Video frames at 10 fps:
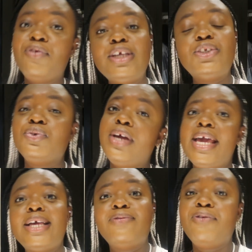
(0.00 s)
free
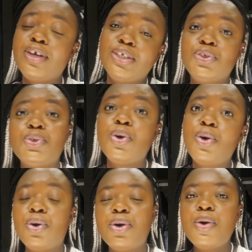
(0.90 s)
drink free
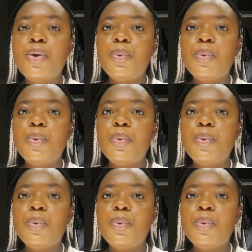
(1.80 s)
show."